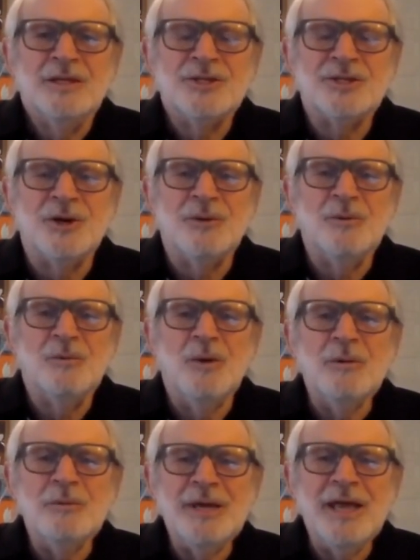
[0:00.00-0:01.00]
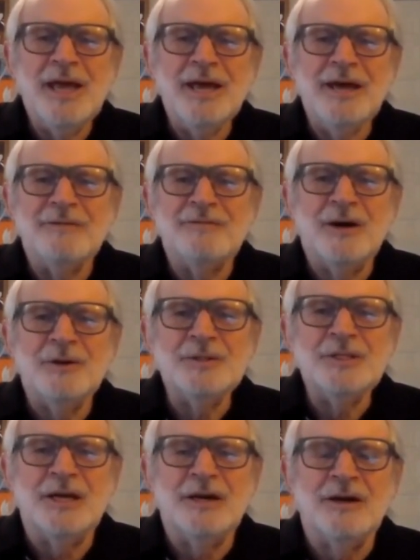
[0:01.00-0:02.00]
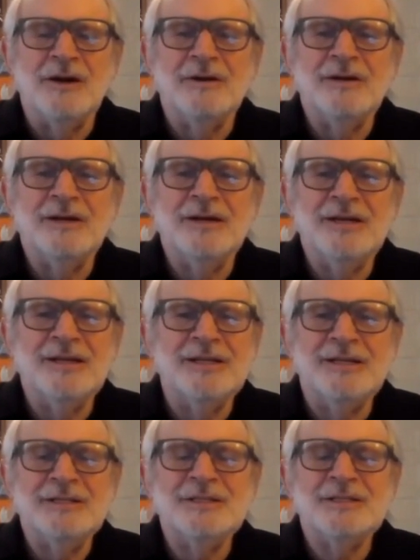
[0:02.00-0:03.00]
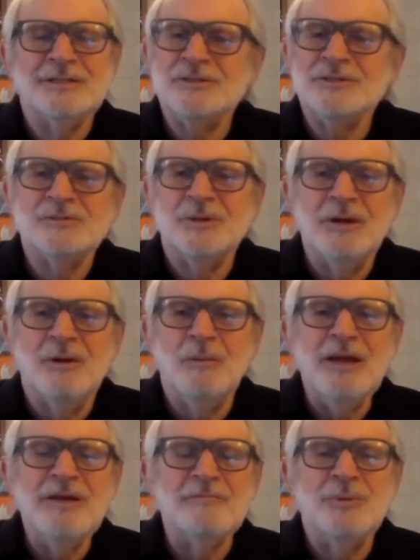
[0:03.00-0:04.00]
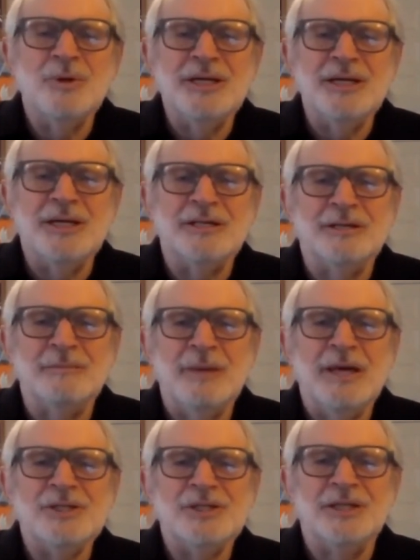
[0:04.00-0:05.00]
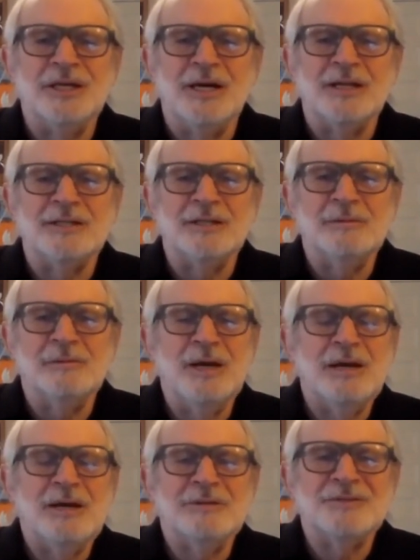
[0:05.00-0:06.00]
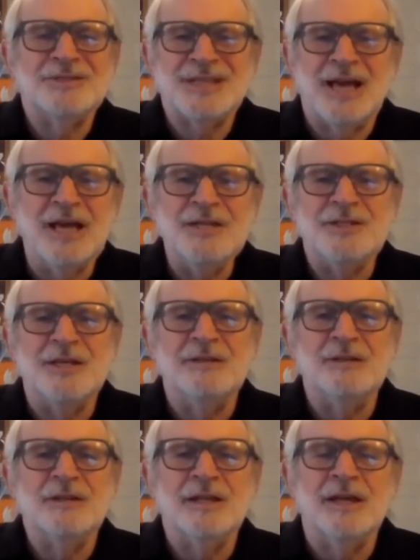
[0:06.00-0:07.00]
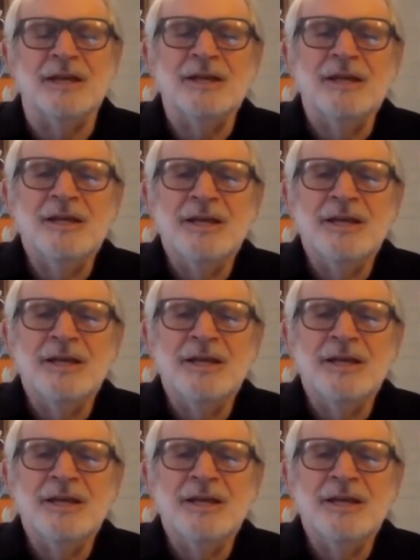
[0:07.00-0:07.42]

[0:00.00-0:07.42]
So what we have out there is a way of putting a dimension on it, a way of sizing the thing,